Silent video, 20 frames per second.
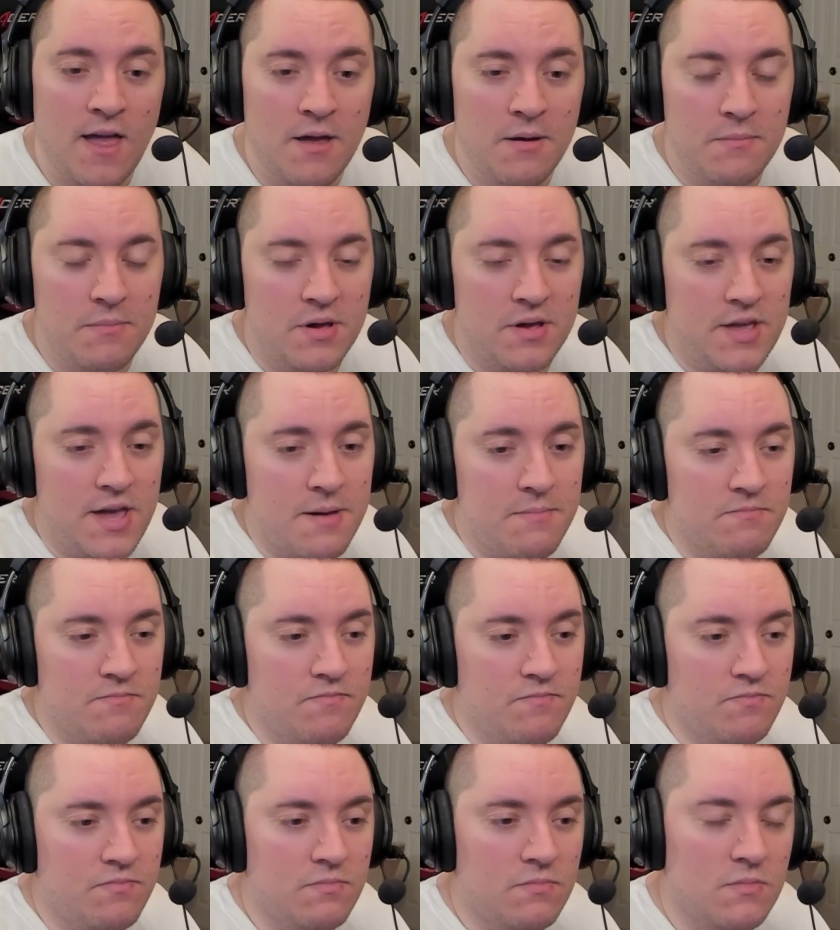But yeah,
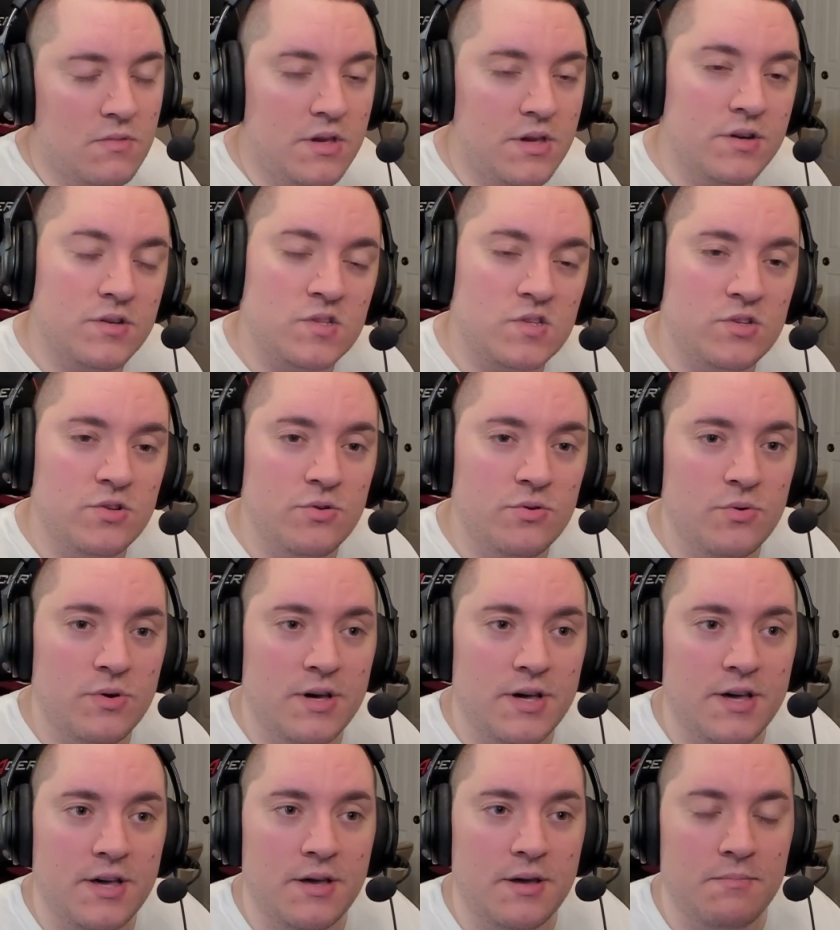here's to
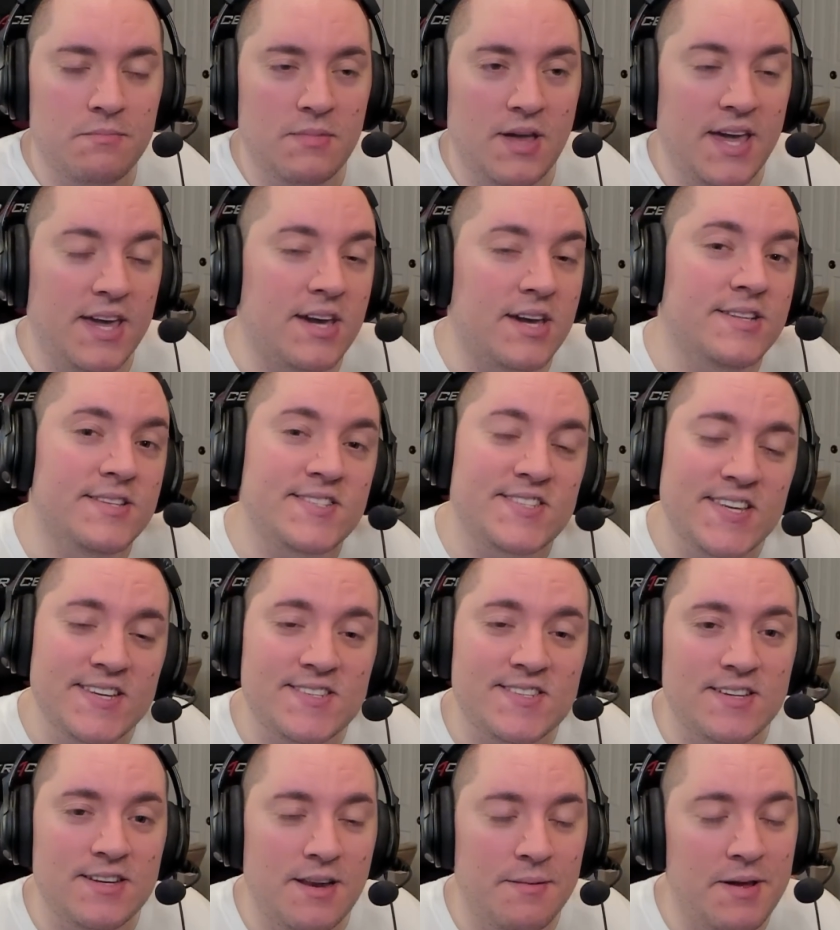a
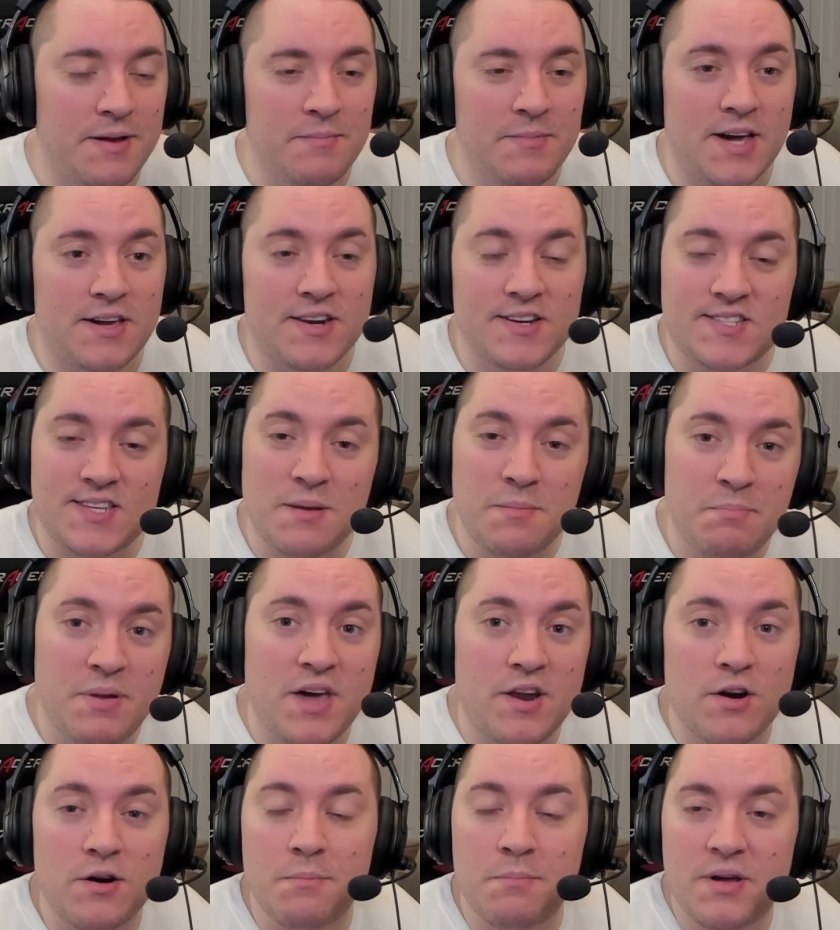consistent, I'm not going to say
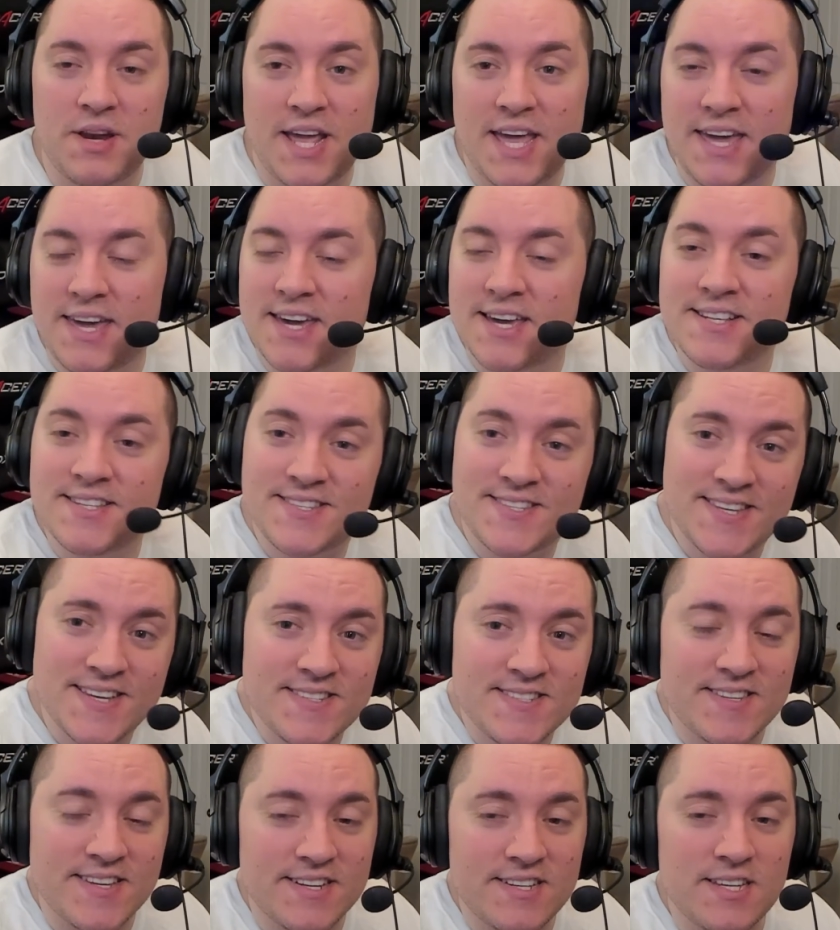better, but a
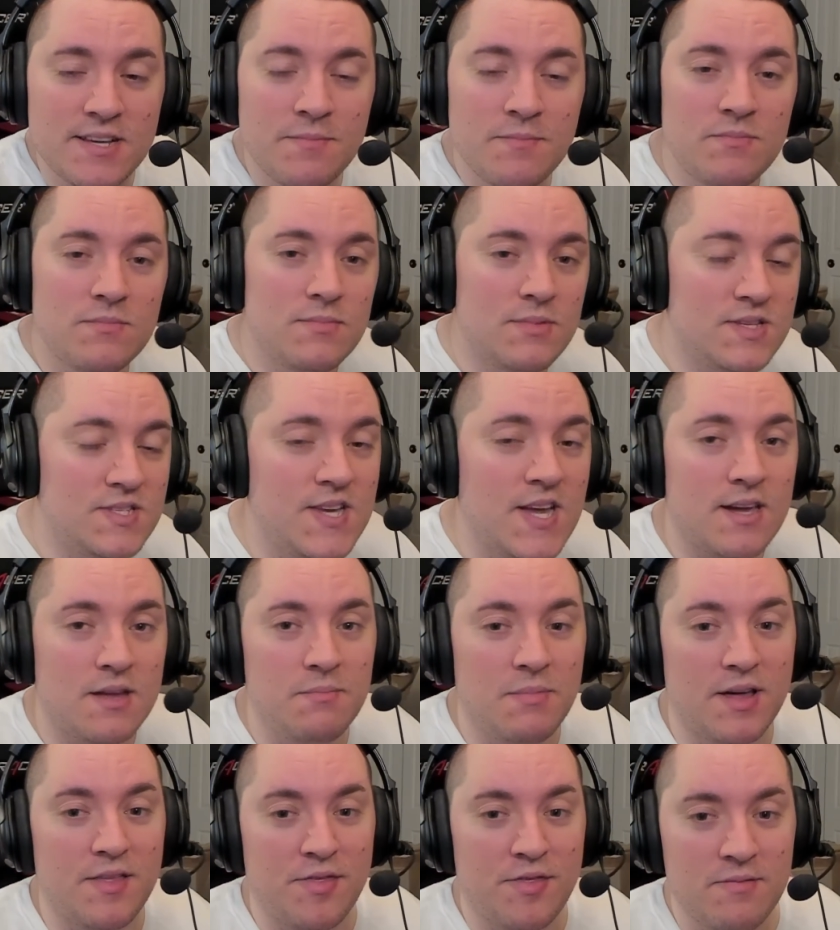consistent
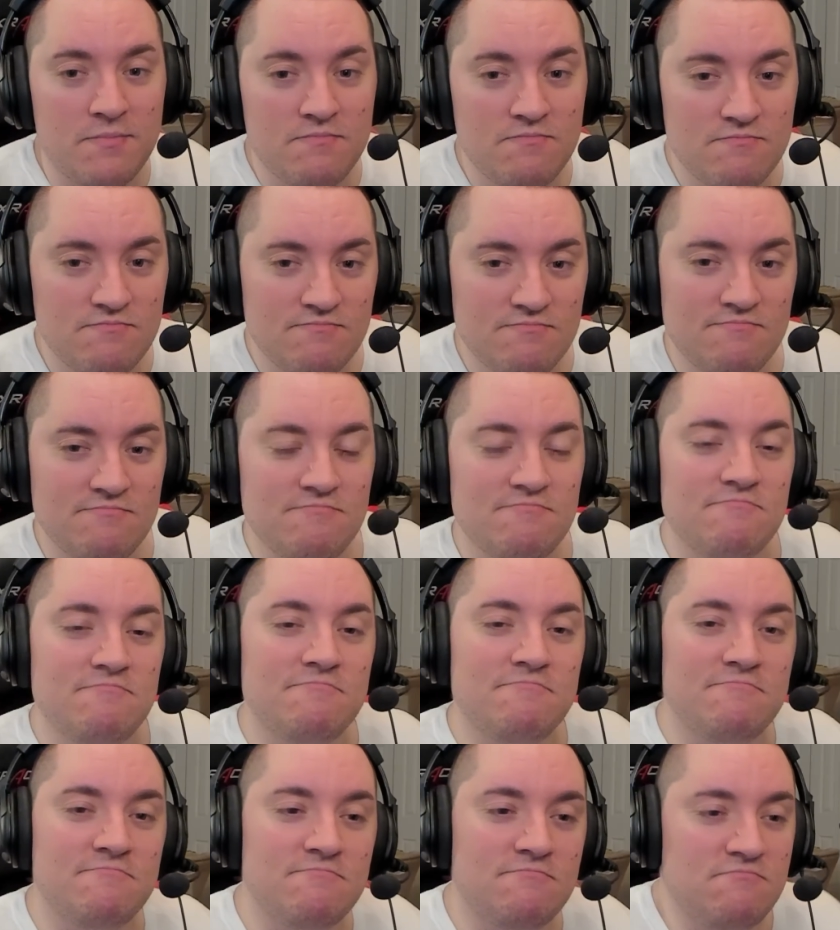second month.
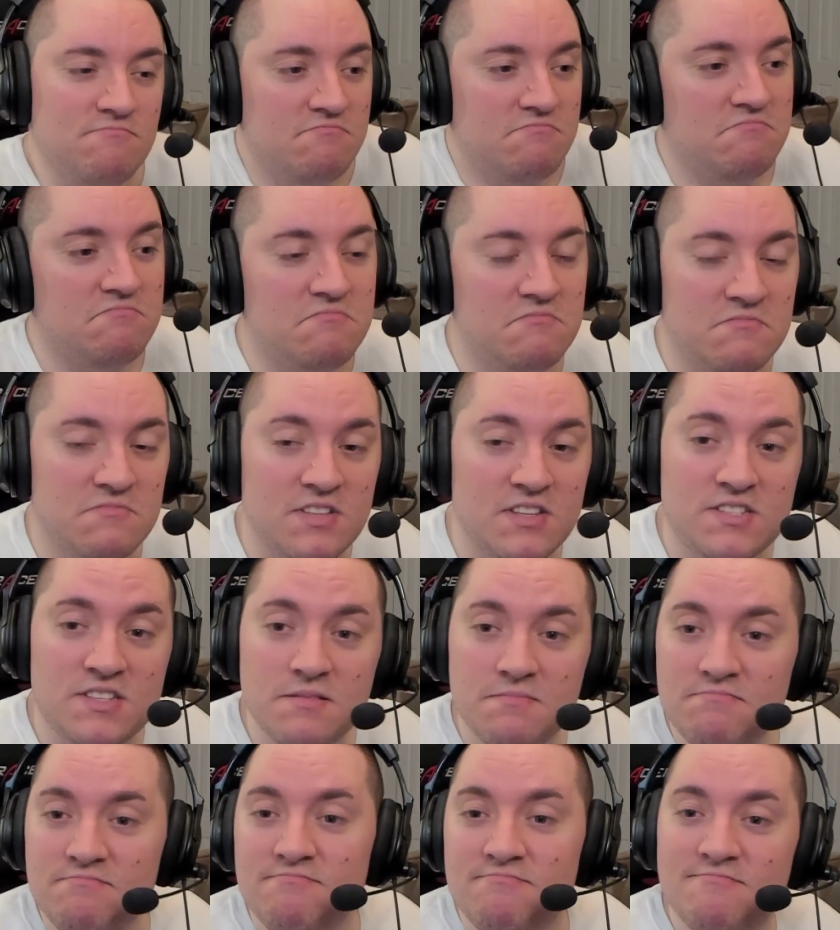And that's
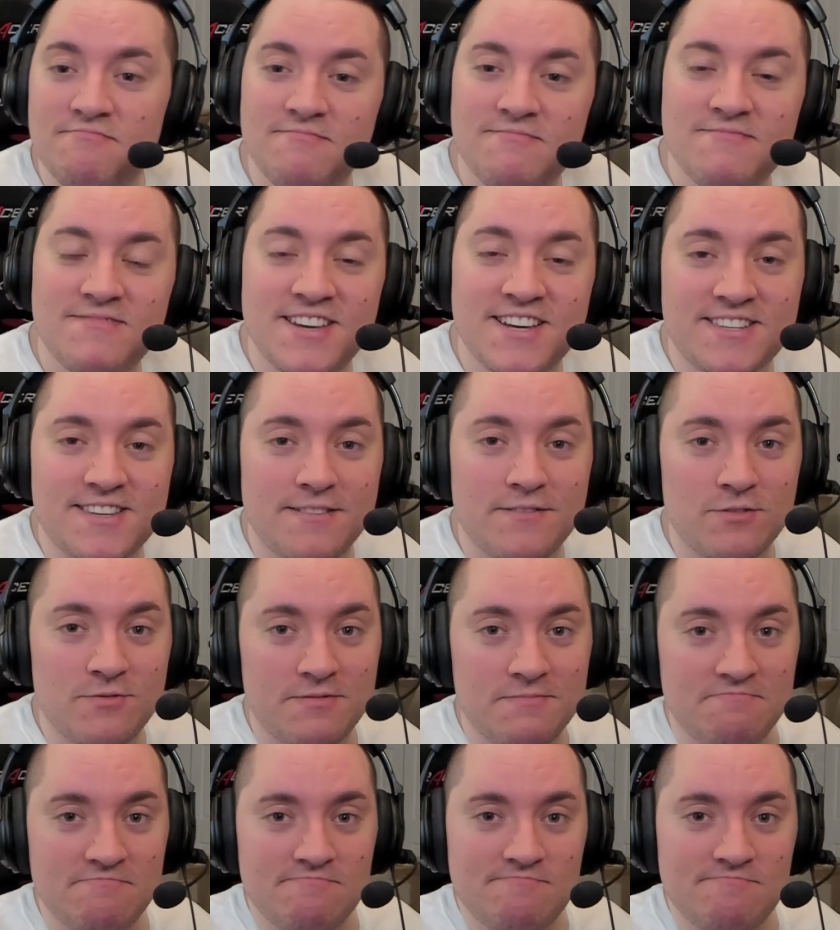it. Thanks, everyone.